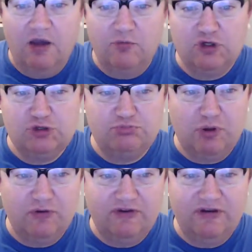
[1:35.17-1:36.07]
which is
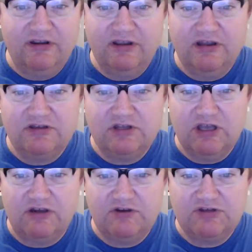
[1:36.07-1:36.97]
bolted into the
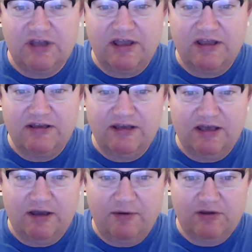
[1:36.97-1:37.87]
underside,
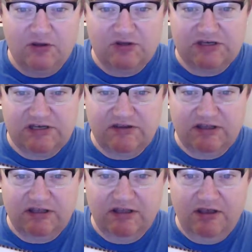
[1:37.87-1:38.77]
and you can see
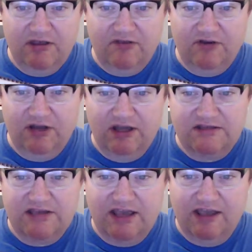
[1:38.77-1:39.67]
the
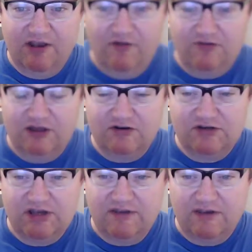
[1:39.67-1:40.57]
nuts hanging off the
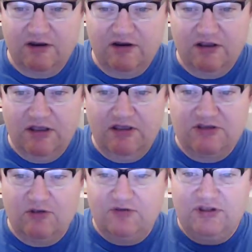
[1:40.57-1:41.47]
underside there.
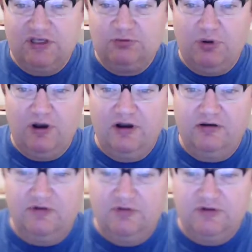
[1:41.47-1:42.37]
So this part
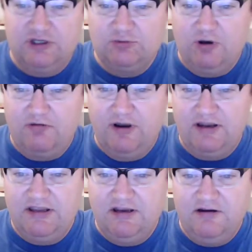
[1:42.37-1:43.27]
right
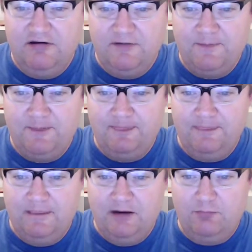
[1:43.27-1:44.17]
here
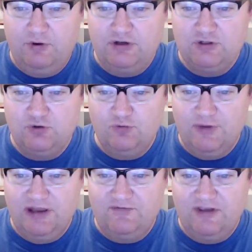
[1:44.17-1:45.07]
that I'm pointing to with
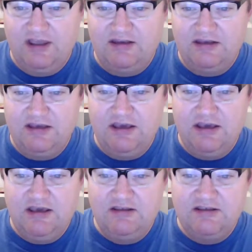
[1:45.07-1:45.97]
my left hand,
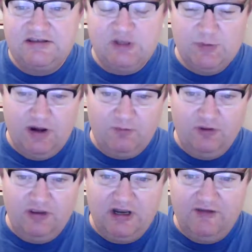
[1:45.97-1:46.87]
this is the bit I'm
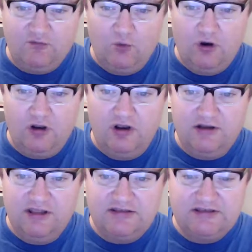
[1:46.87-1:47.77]
really going to have to work on.